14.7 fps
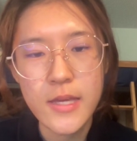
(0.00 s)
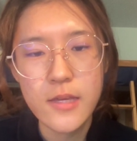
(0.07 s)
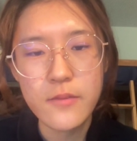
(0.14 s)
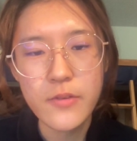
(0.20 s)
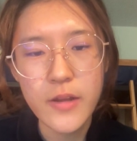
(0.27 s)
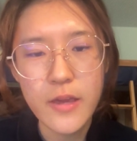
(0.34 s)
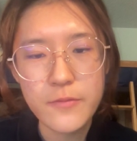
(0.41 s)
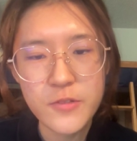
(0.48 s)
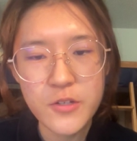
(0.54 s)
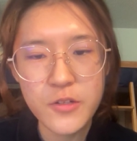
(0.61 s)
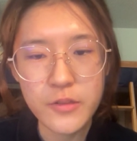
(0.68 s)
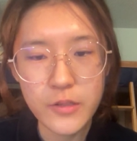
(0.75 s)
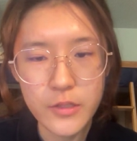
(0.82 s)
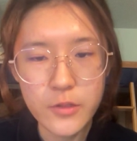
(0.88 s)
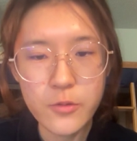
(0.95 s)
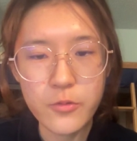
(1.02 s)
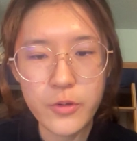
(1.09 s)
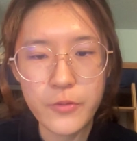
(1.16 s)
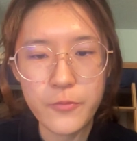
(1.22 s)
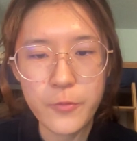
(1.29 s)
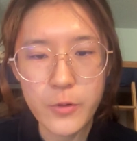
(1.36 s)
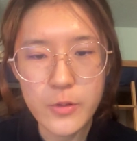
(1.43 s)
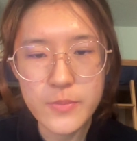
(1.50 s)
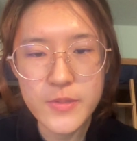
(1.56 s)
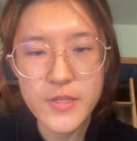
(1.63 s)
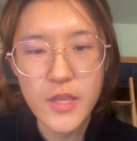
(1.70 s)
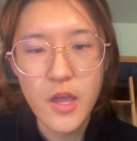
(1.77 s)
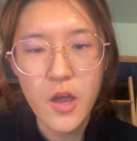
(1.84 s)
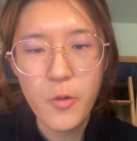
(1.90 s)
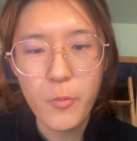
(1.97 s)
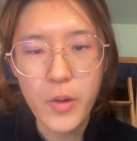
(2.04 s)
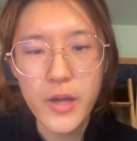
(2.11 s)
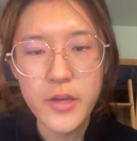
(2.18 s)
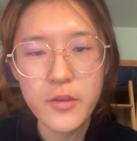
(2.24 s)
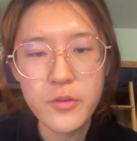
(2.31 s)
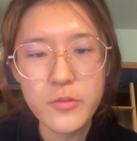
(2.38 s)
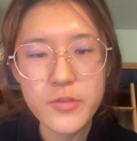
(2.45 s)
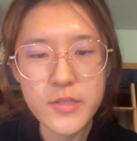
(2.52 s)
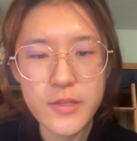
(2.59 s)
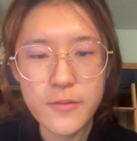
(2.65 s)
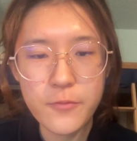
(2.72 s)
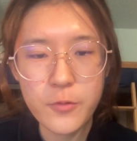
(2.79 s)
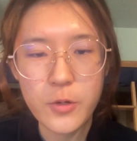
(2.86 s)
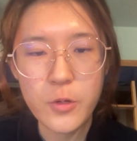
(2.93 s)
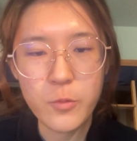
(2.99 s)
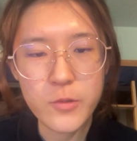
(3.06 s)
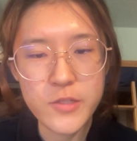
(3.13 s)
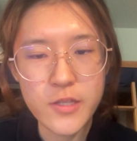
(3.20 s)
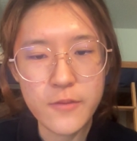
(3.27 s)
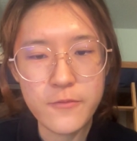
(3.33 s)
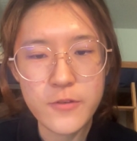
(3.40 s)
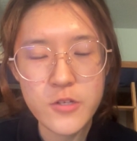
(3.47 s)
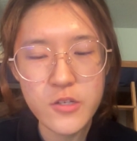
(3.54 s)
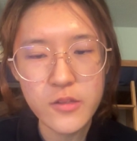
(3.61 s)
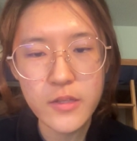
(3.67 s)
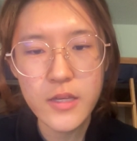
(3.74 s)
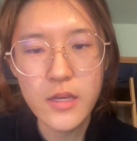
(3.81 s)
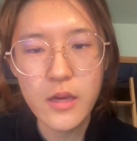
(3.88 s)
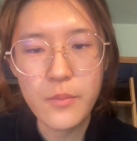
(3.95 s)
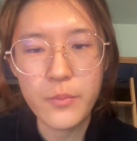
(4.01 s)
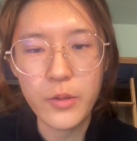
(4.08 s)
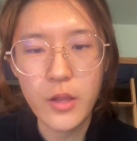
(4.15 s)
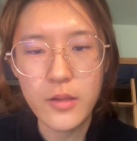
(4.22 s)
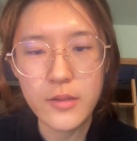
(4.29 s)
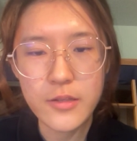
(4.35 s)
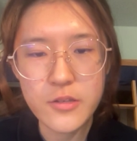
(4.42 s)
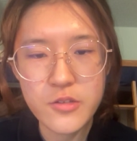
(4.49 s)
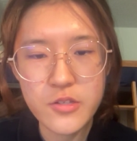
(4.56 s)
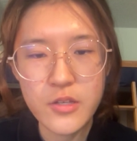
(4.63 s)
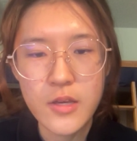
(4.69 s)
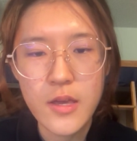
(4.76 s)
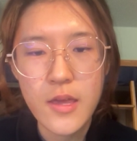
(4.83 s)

Even after legal reforms, while slavery was officially abolished,